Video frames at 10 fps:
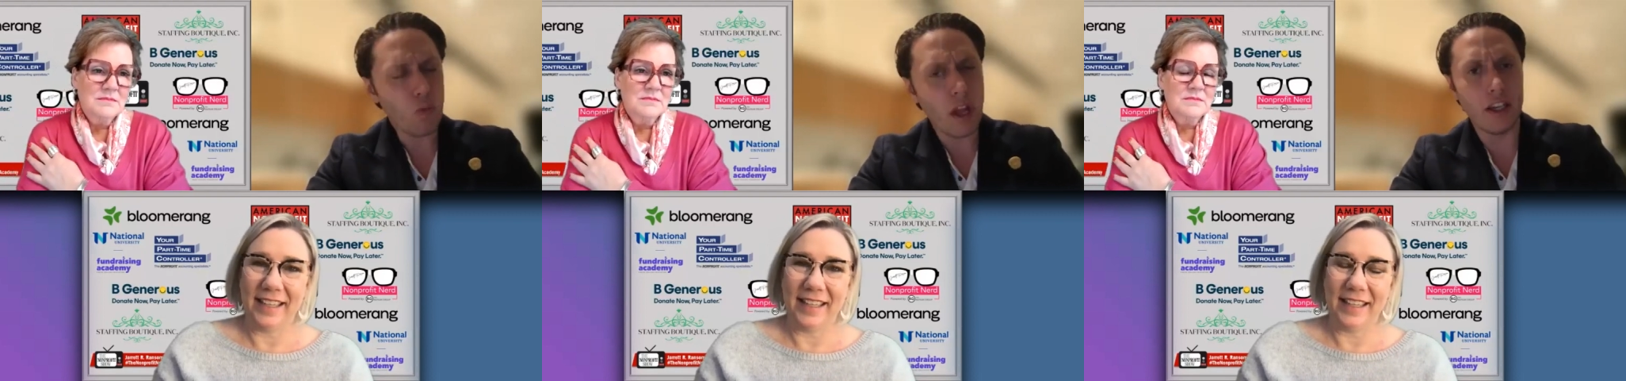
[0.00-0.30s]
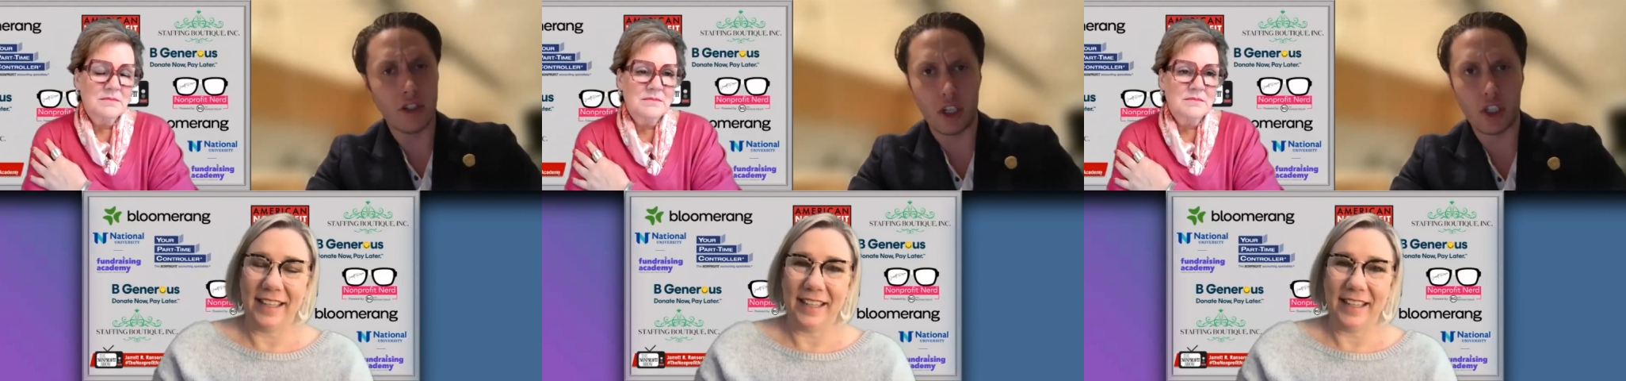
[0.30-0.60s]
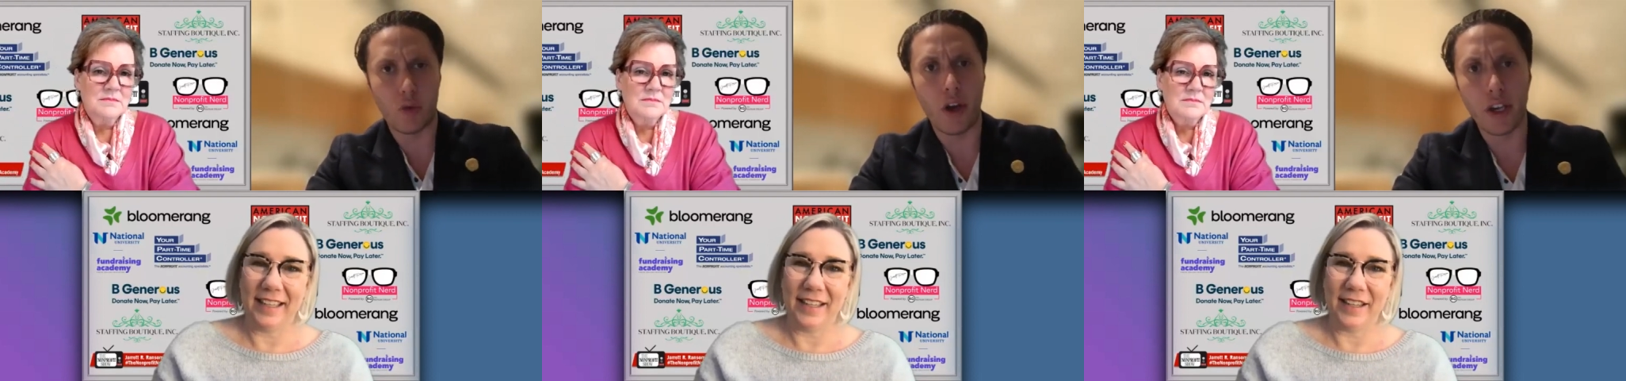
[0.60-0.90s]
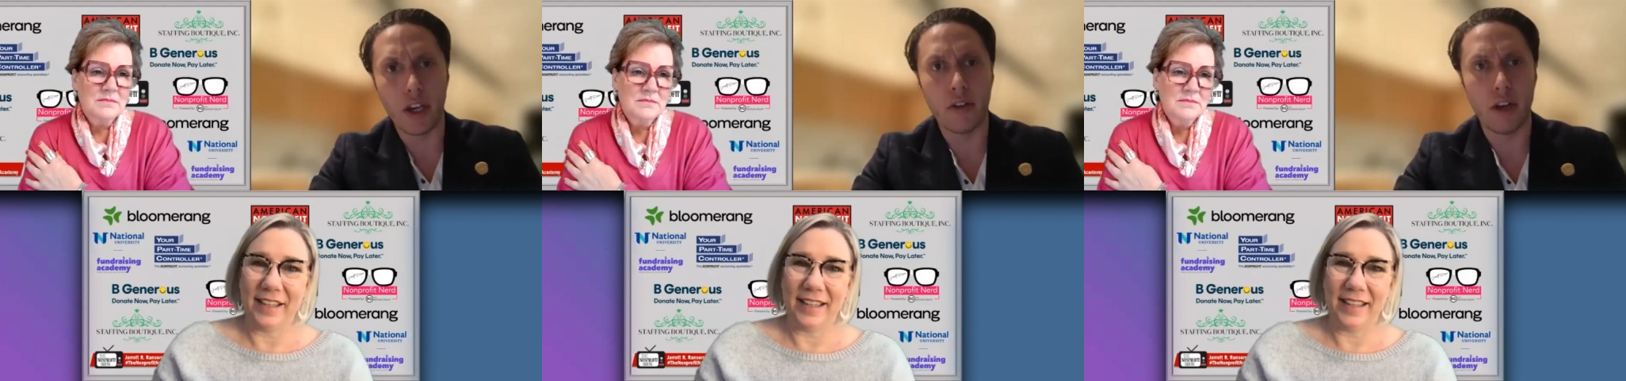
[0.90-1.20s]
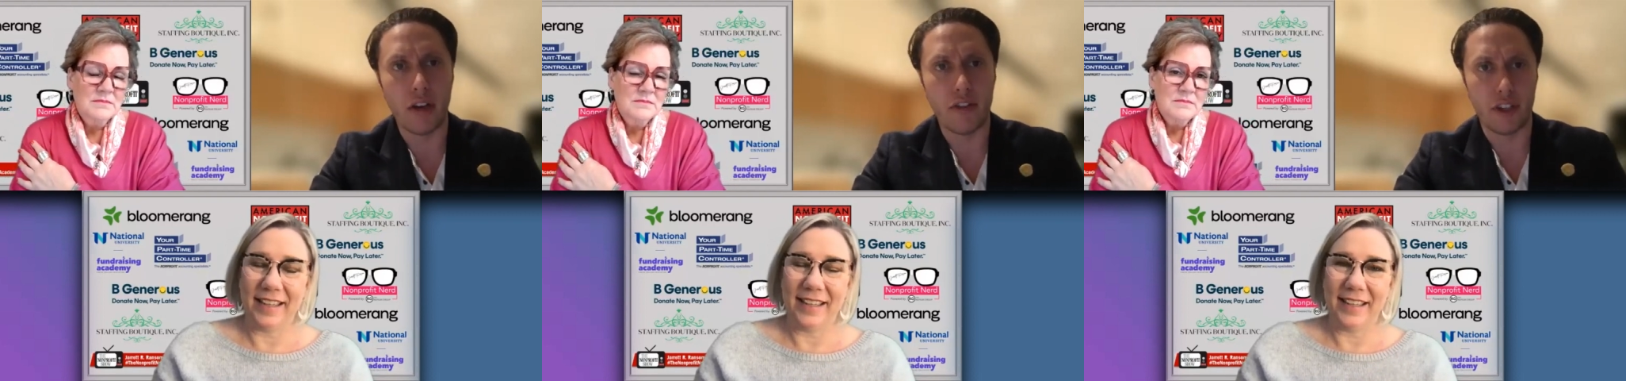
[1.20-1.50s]
Speaker 1: he's an Australian
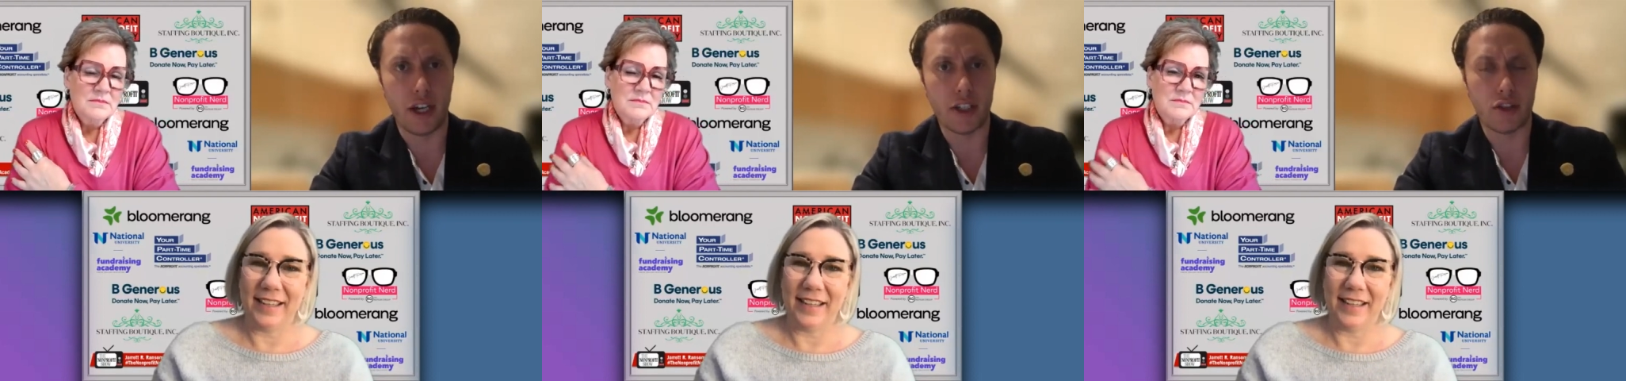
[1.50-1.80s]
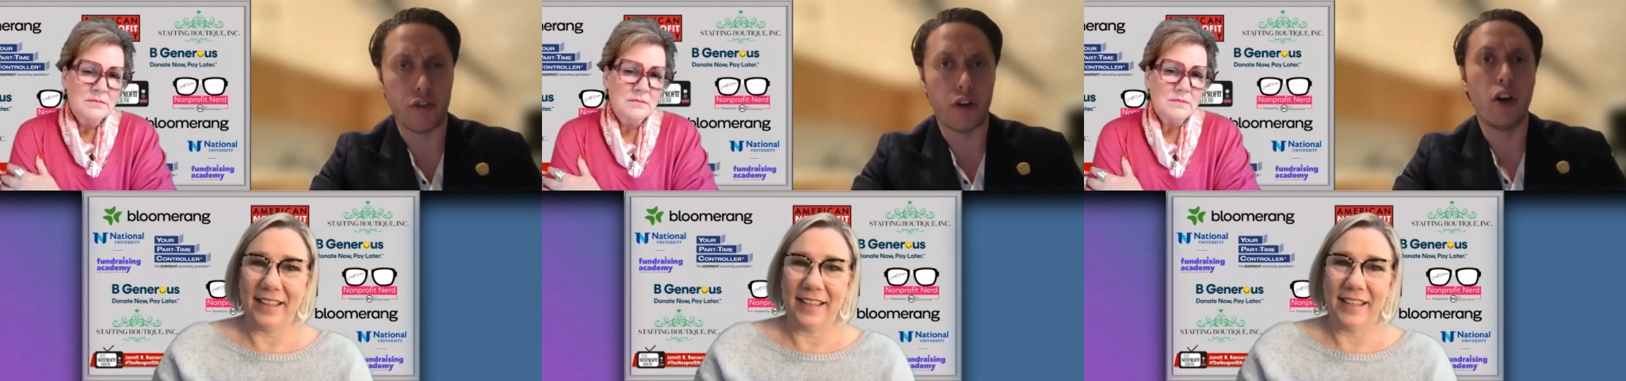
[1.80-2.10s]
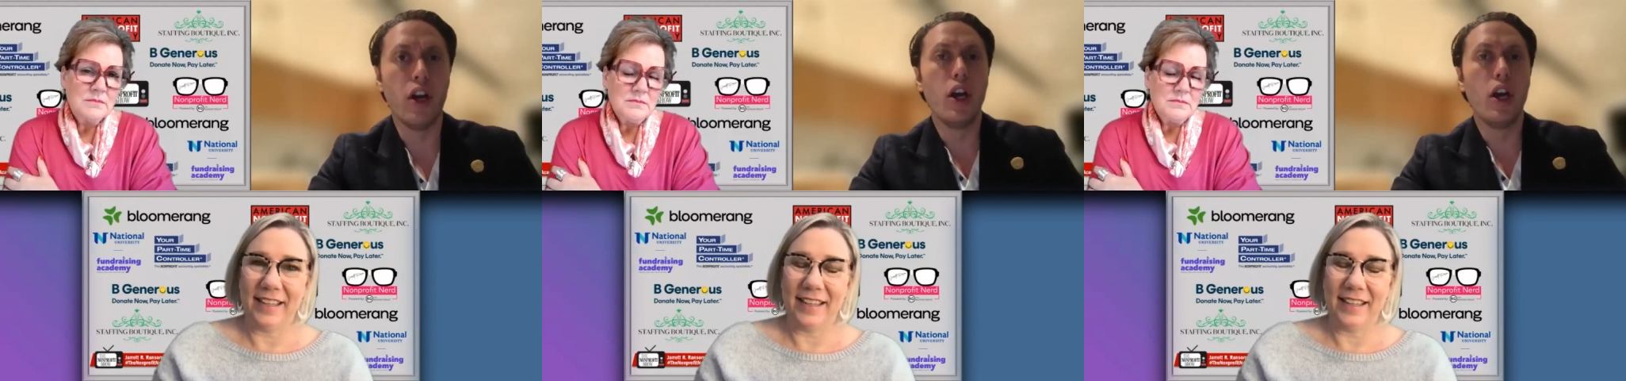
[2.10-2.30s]
uh, philosopher